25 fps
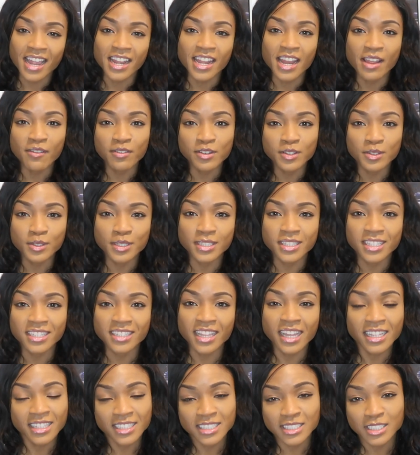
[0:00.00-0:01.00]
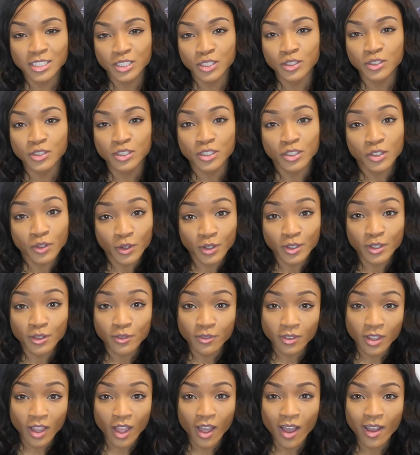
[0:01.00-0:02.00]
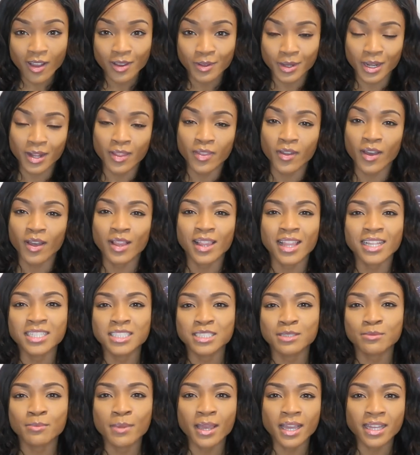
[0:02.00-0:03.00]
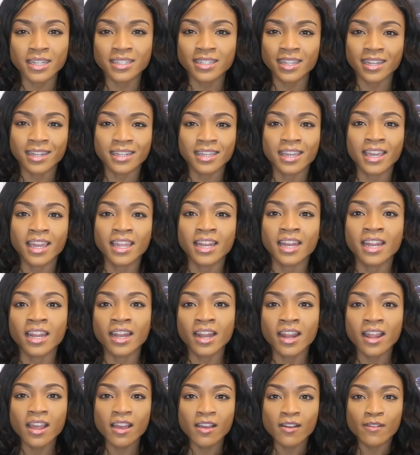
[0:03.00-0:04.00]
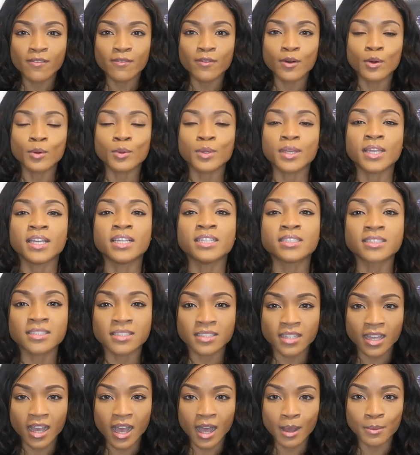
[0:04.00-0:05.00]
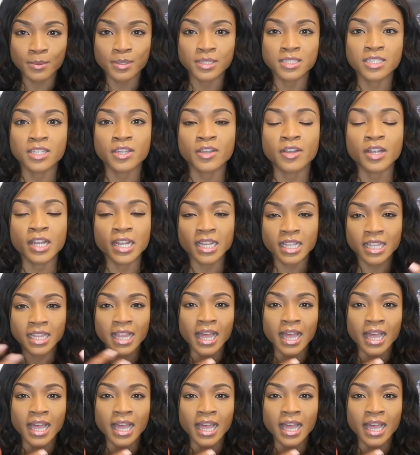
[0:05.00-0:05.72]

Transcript: Never do anything like this. It's usually during the vlog, and I thought, let's just make a dedicated, focused commentary.